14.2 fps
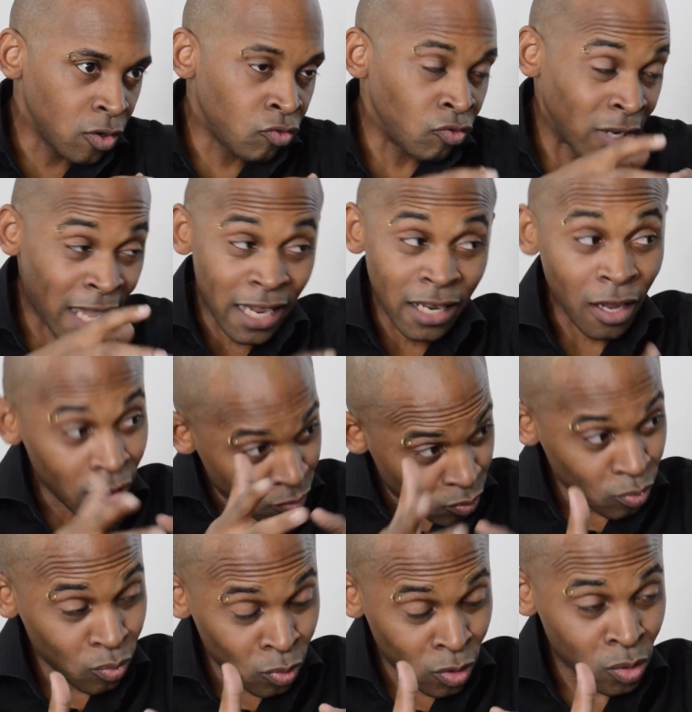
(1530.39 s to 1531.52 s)
Grenada
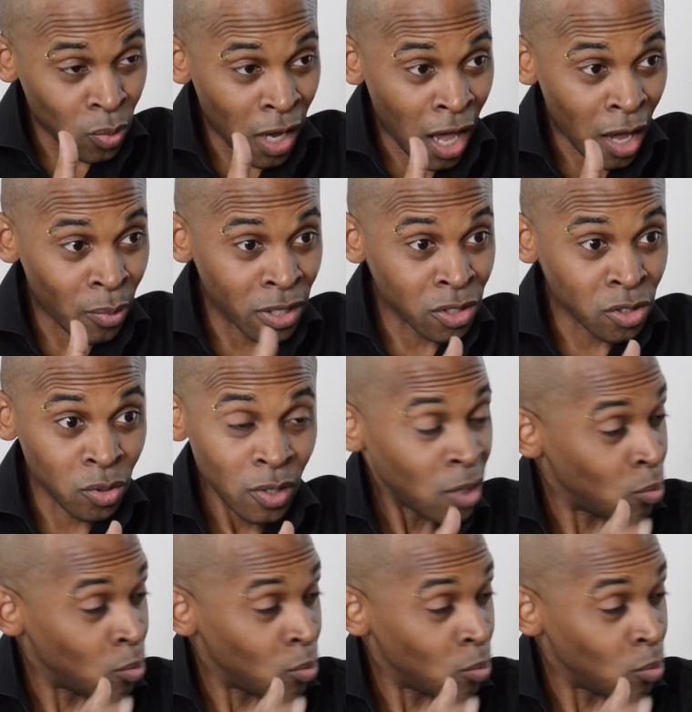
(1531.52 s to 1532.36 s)
was where I went to.